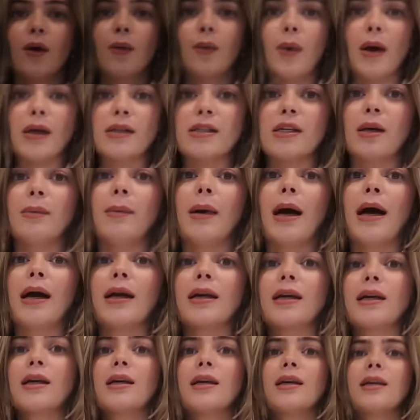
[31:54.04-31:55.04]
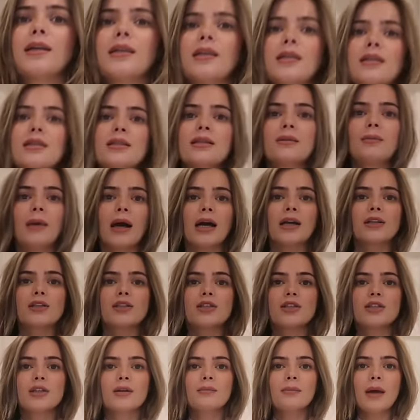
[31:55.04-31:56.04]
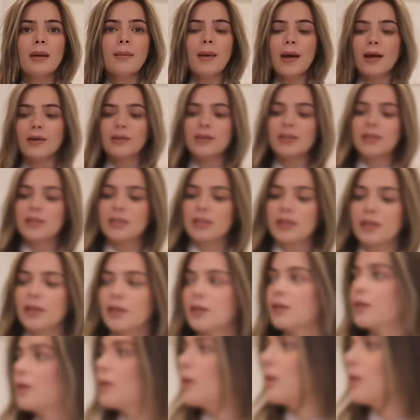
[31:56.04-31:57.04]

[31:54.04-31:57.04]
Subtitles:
YSL bag to match my belt.